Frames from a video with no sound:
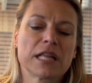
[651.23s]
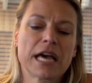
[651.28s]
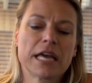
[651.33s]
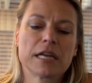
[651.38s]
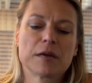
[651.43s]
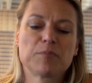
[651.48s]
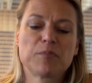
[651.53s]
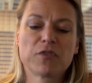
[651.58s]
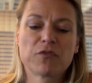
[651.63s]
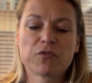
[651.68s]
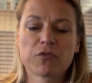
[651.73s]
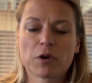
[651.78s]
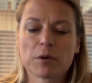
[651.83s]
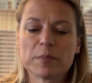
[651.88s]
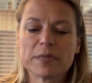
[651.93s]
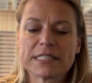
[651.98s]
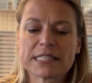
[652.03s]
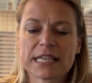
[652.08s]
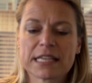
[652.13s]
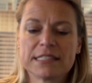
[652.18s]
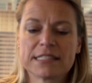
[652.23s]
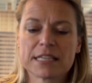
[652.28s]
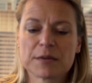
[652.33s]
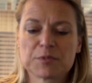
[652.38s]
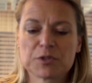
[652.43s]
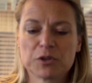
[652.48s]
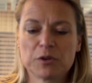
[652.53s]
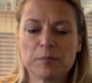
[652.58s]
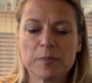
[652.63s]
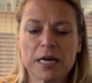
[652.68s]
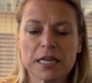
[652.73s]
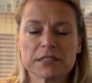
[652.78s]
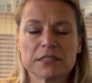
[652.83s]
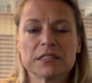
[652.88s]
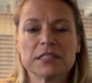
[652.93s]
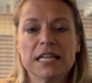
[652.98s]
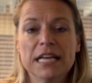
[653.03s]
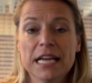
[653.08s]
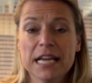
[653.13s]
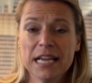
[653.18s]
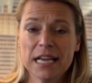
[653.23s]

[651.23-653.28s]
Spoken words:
and a performance conceptual model,